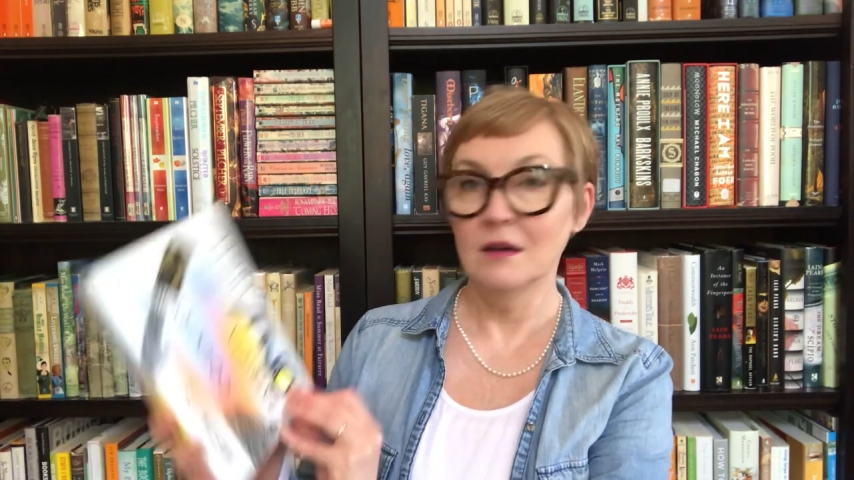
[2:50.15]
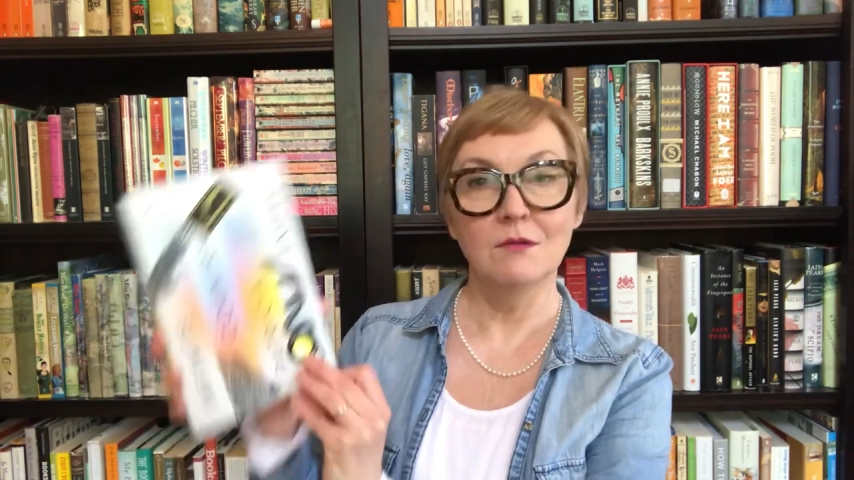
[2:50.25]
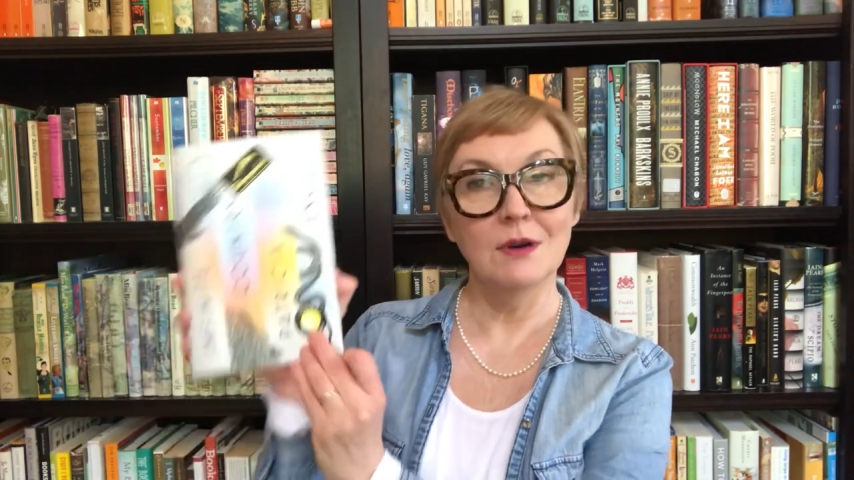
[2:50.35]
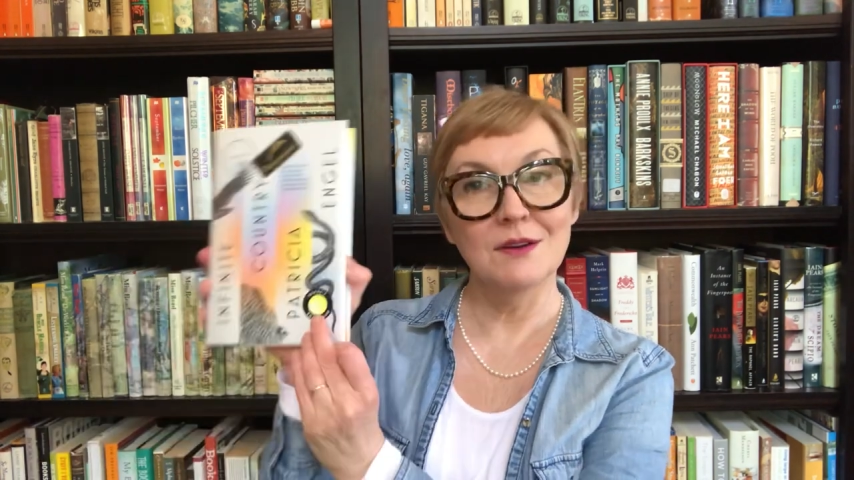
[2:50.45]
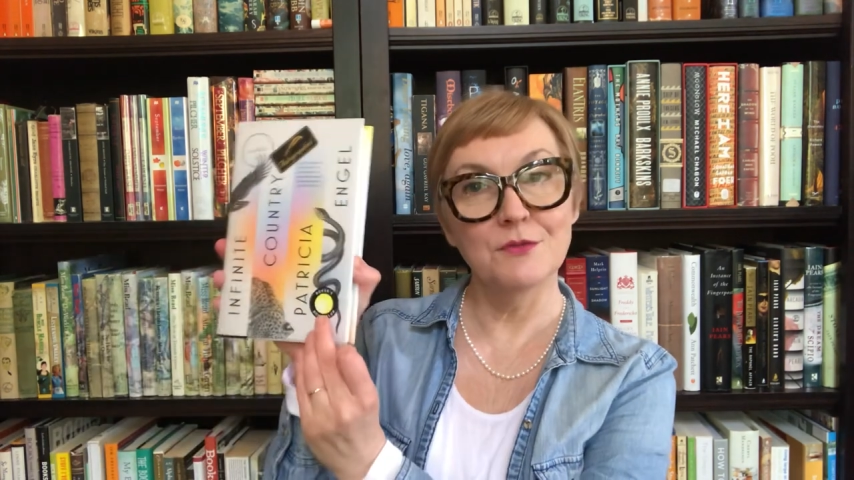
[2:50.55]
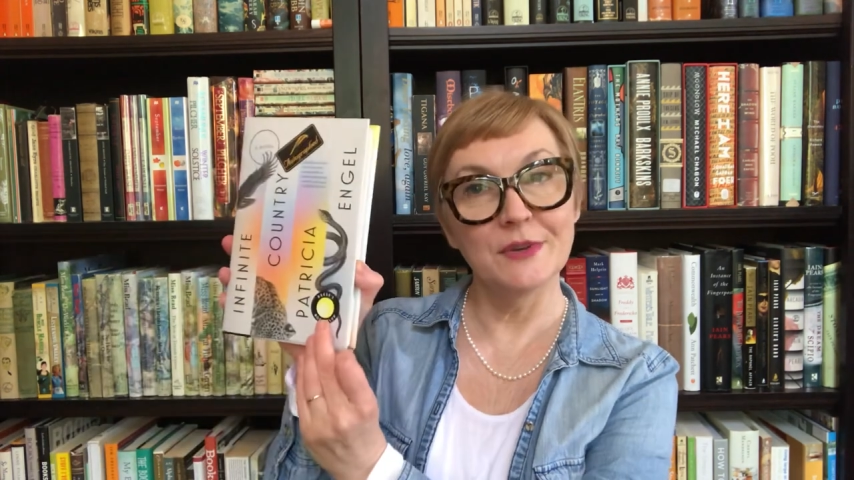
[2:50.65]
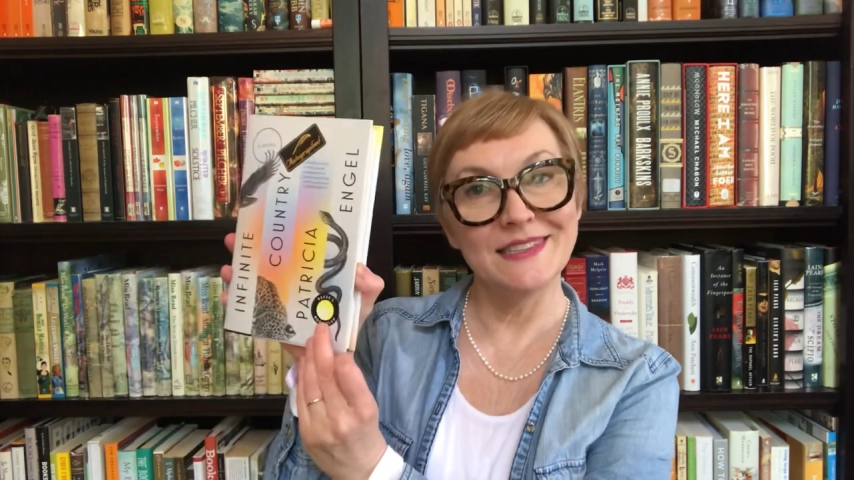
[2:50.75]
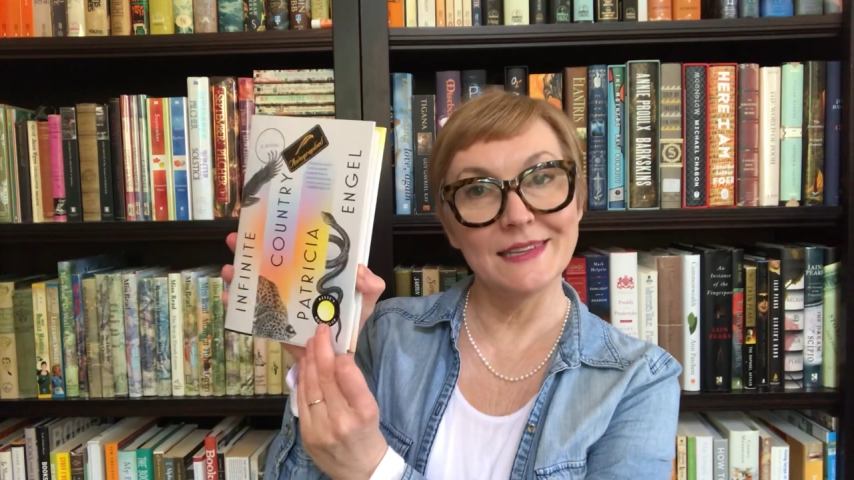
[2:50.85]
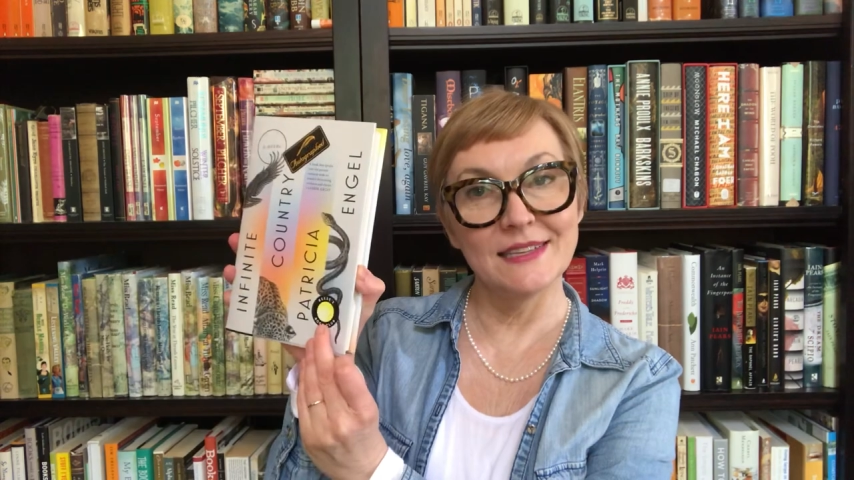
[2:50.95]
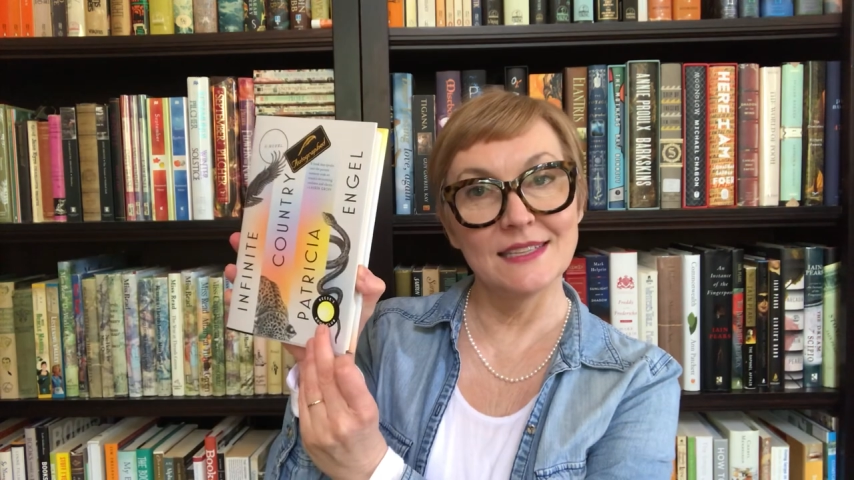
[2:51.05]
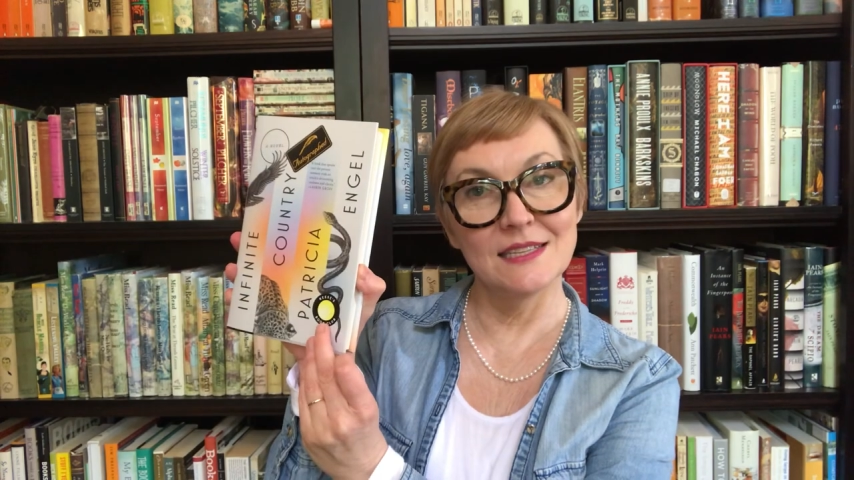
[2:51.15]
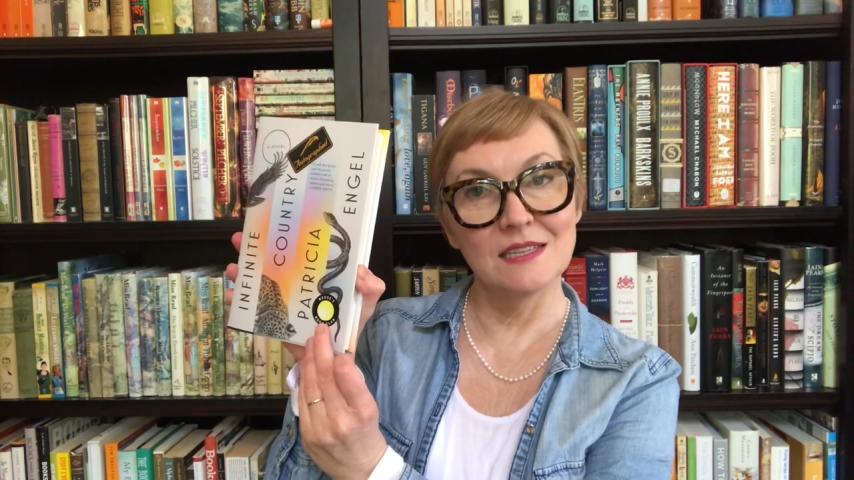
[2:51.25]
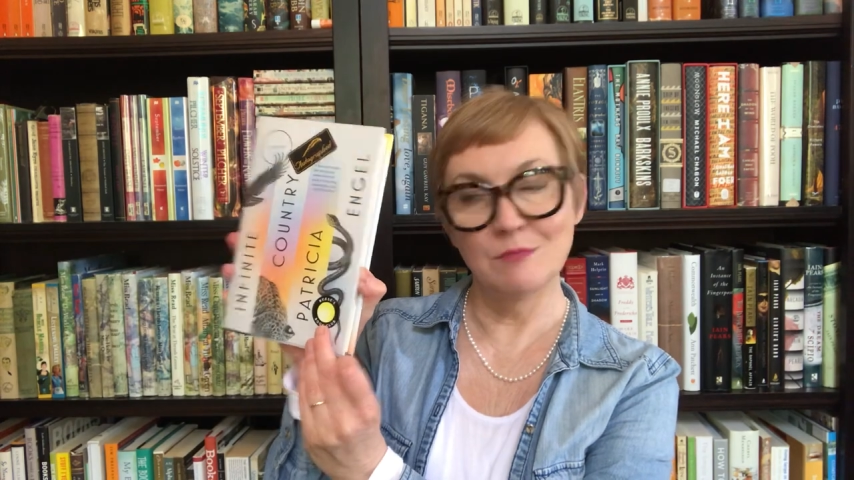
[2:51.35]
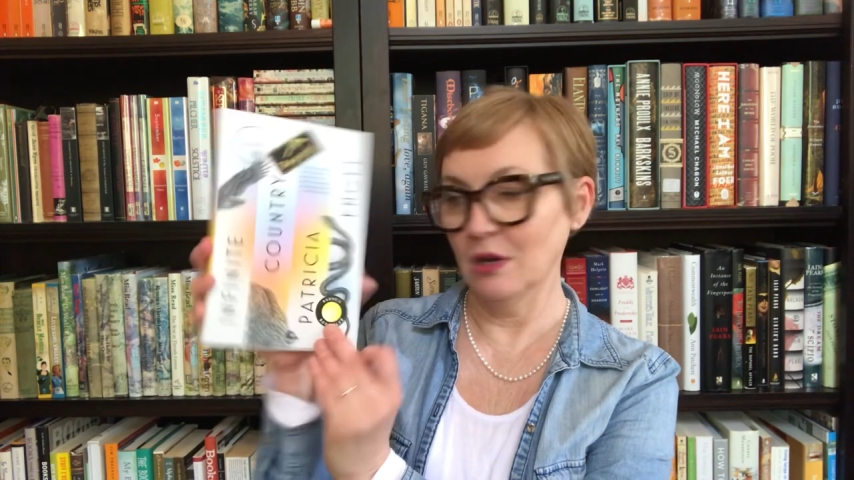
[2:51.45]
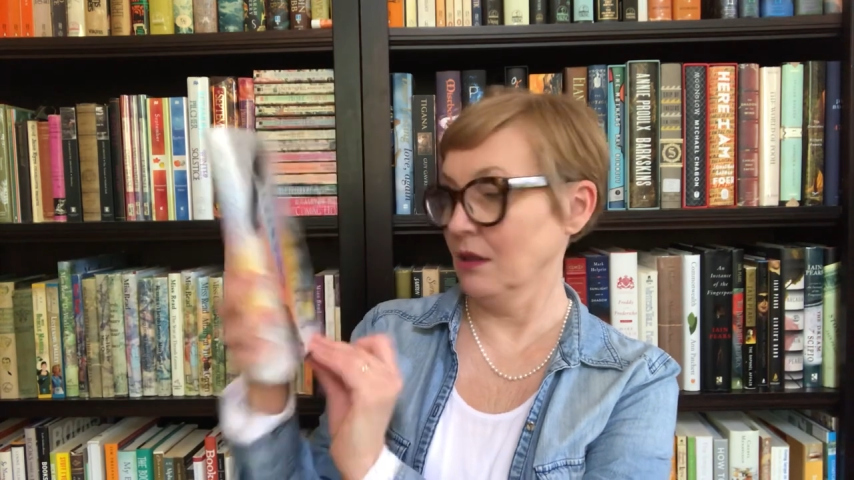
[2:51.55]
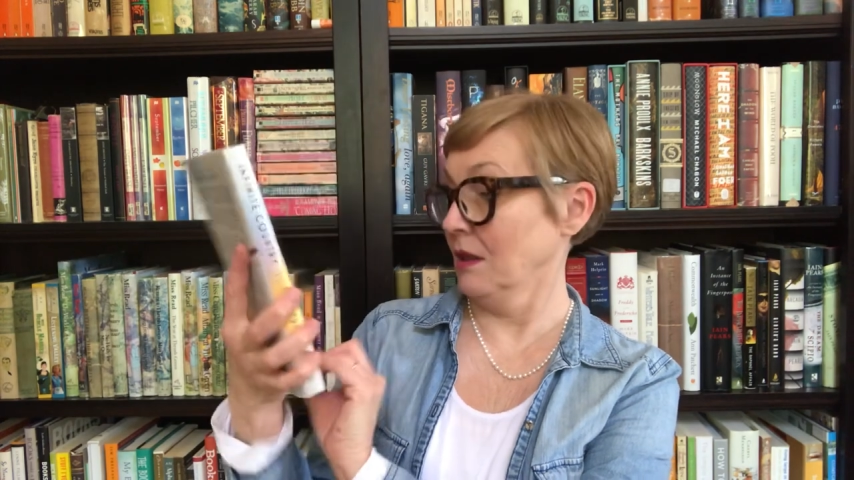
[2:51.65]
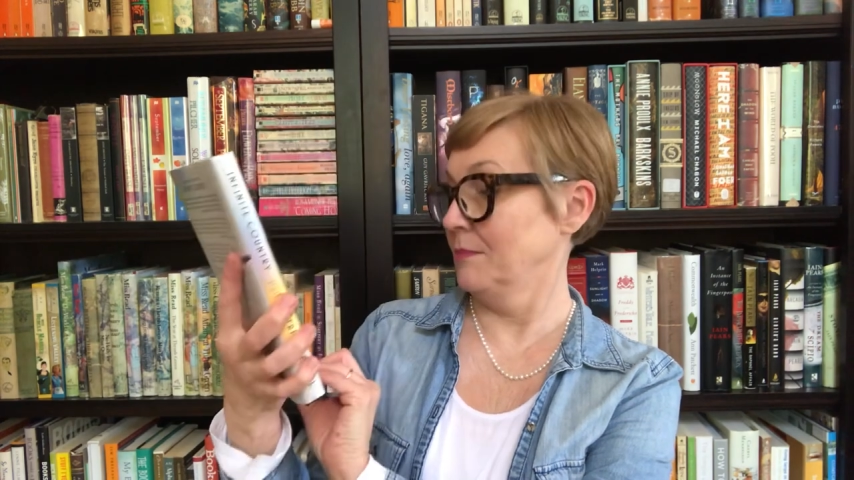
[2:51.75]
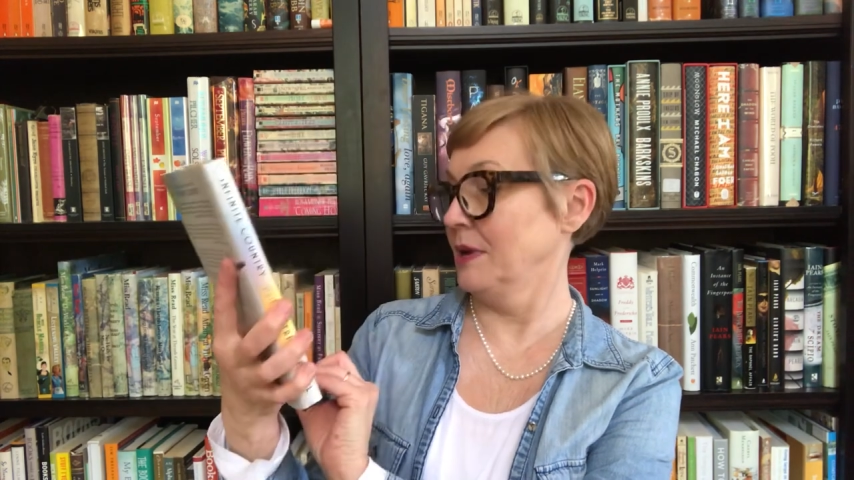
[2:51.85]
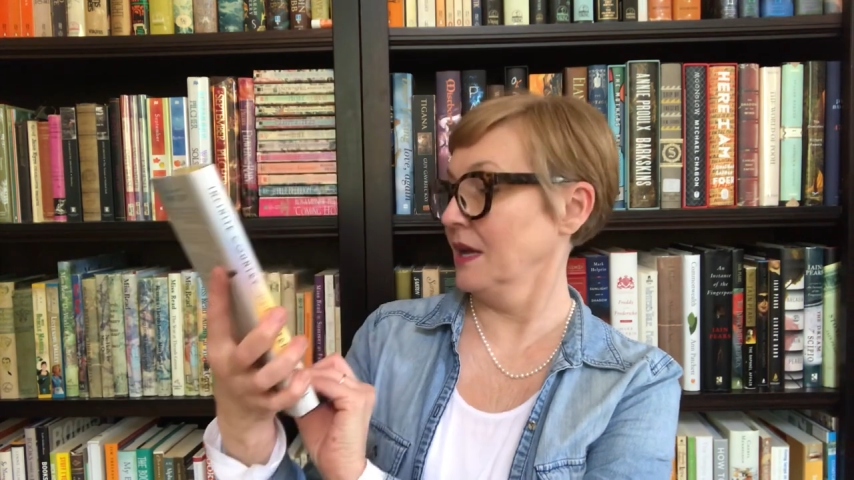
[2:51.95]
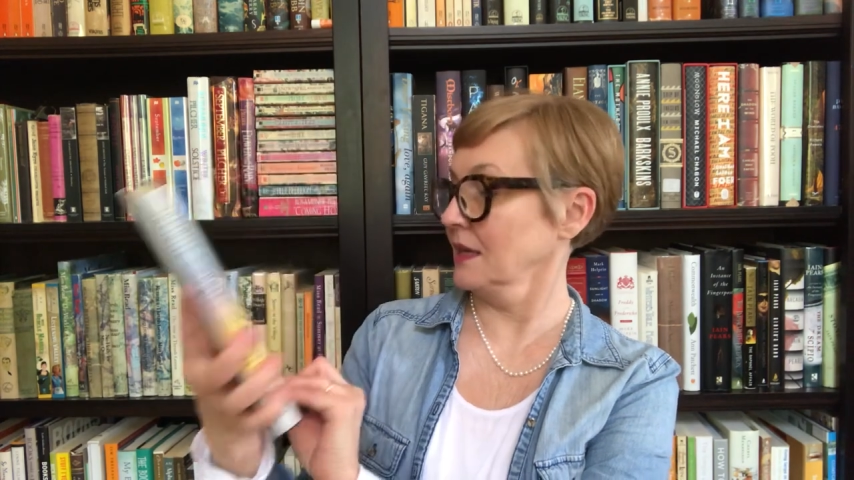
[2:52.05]
one of Reese's book
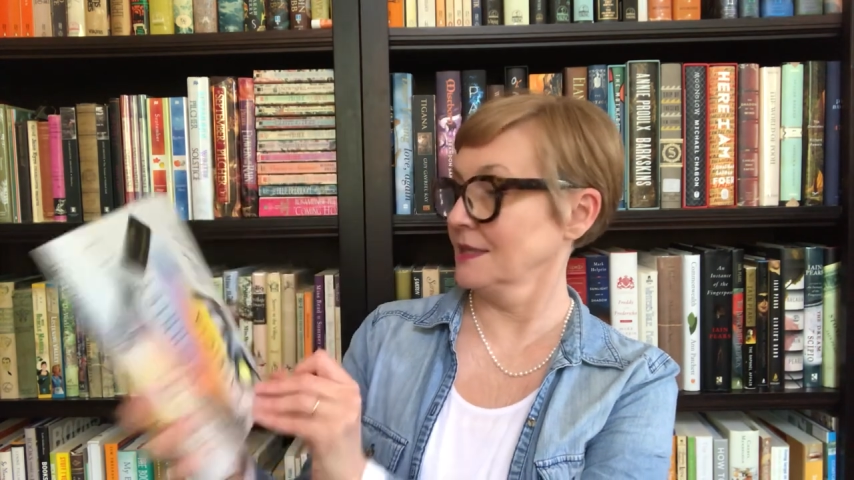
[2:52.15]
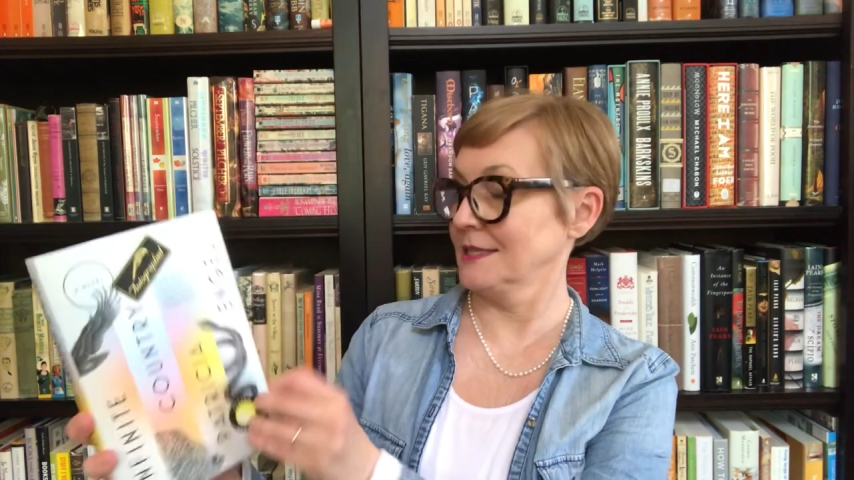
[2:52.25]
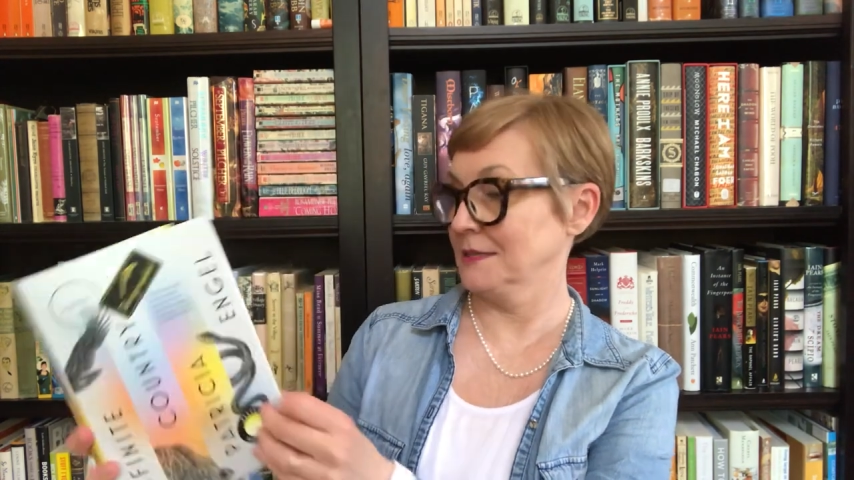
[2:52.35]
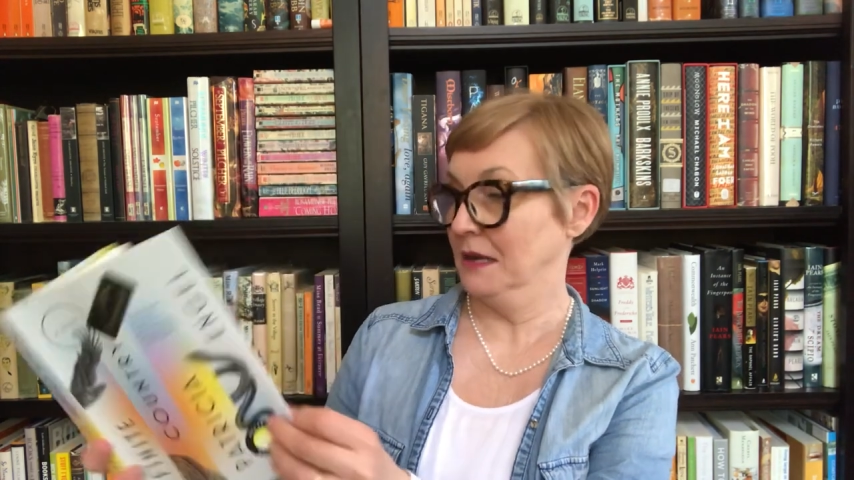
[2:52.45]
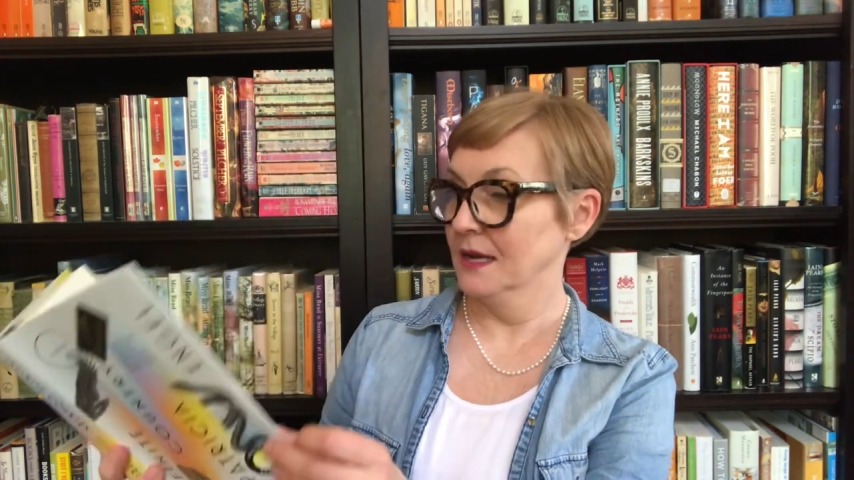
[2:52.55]
club picks,